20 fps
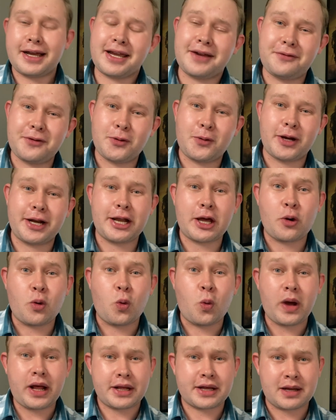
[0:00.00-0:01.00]
everyone,
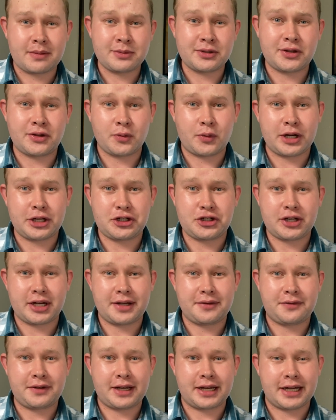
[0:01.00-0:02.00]
and welcome to the Wet
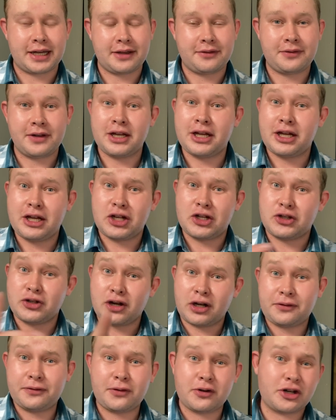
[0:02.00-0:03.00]
Shave Cave.
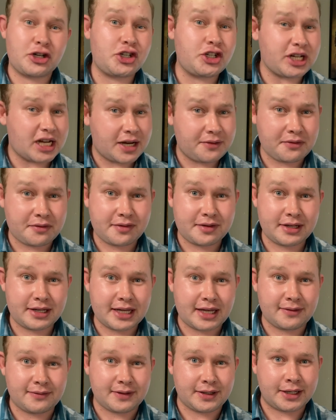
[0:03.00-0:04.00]
Not for a shave of the
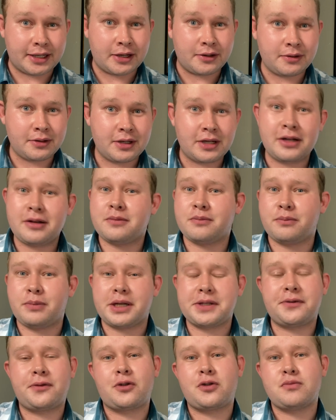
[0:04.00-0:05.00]
day video,
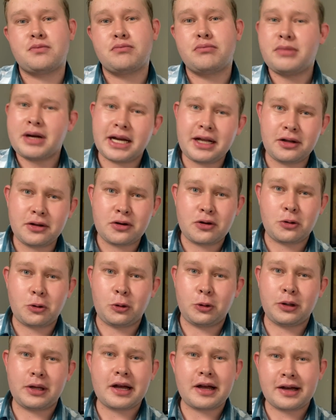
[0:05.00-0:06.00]
but for a mail
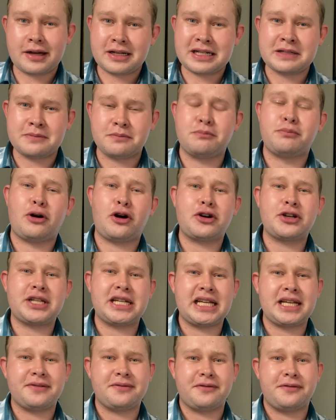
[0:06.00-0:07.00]
call
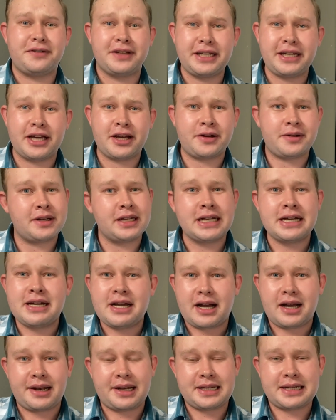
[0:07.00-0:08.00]
unboxing video.
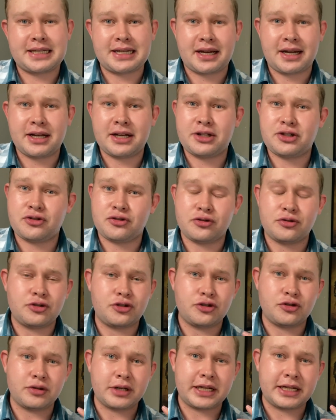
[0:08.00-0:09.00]
I decided to
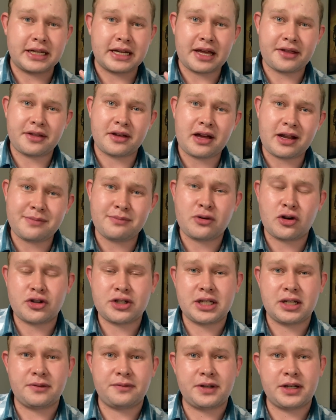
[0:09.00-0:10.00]
do another
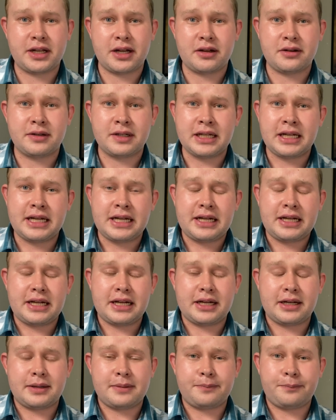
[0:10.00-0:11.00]
unboxing video
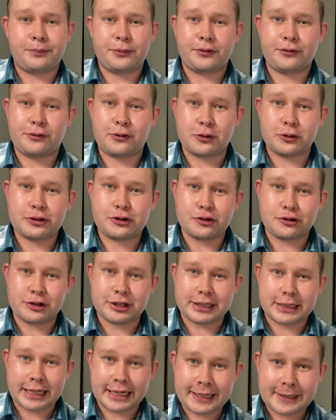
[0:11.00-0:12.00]
for
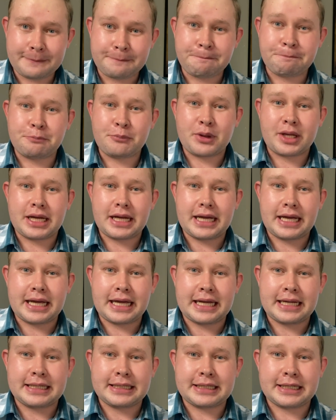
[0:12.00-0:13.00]
today.
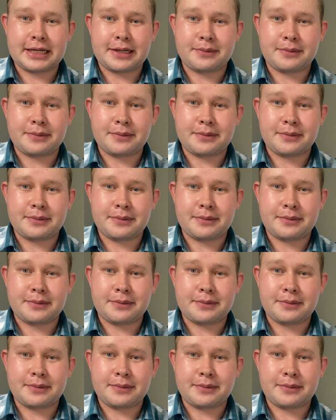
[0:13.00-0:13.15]
And